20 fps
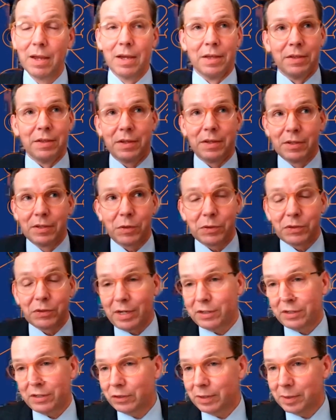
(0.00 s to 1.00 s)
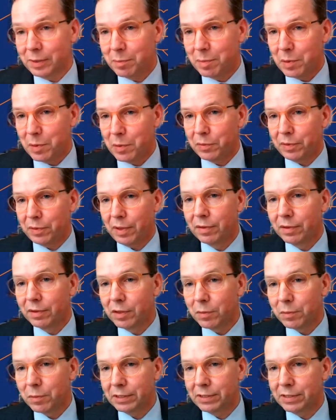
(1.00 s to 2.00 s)
The answer is actually both. I think
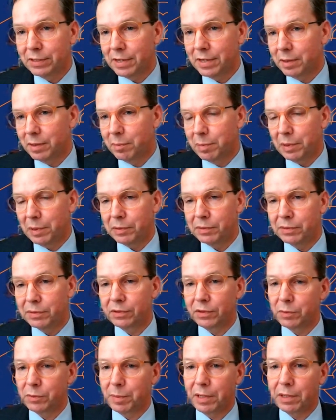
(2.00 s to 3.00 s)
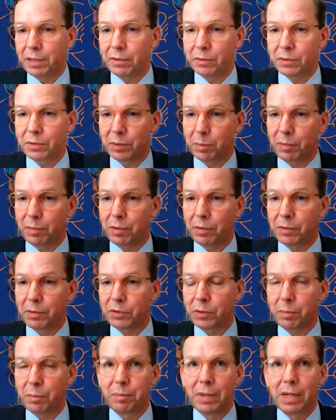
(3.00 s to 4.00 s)
you want to take a belt and suspenders
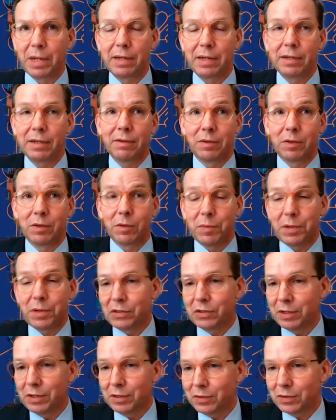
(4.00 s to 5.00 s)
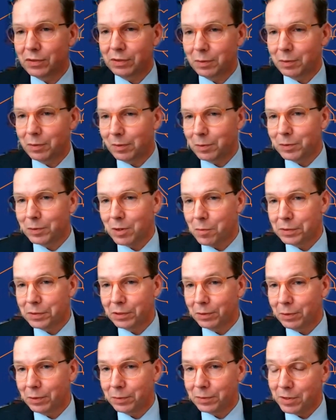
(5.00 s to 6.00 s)
approach. And the reason is you don't know what
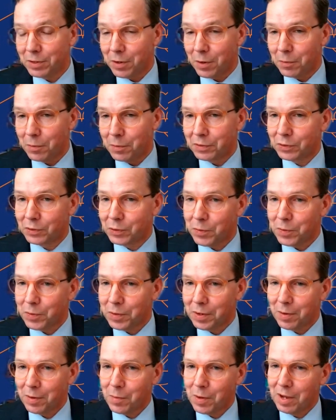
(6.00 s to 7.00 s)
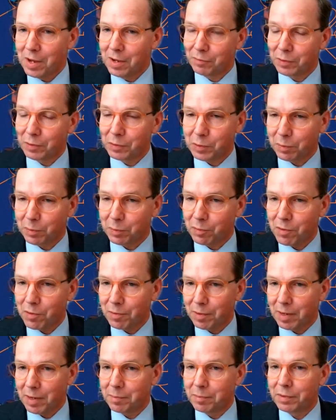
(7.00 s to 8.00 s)
you don't know. So if there's a
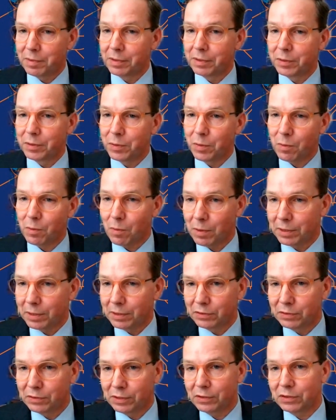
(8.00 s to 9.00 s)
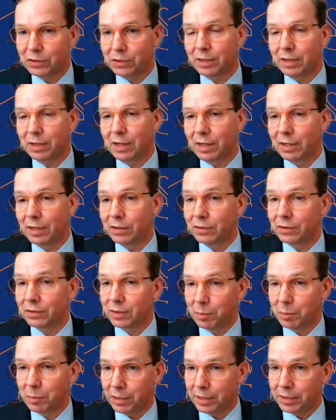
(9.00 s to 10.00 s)
program your organization has
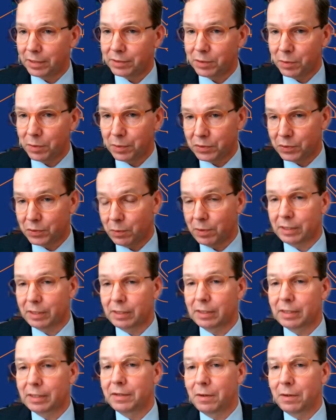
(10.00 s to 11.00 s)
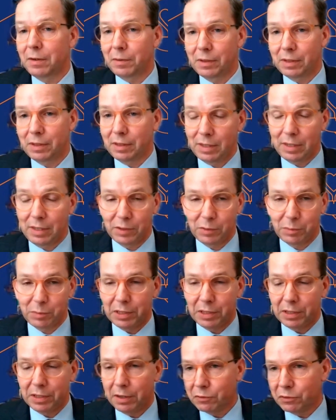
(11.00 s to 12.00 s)
applied to historically or has
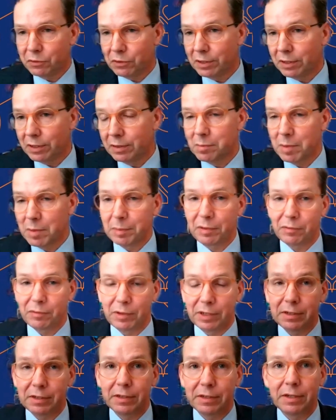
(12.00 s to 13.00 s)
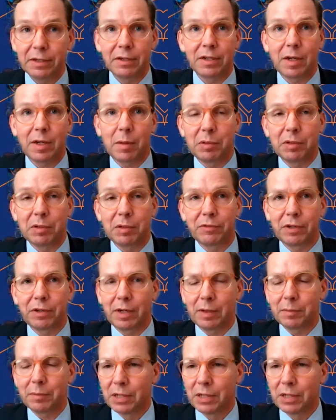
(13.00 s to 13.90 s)
been interested in, maybe funded in a couple of times,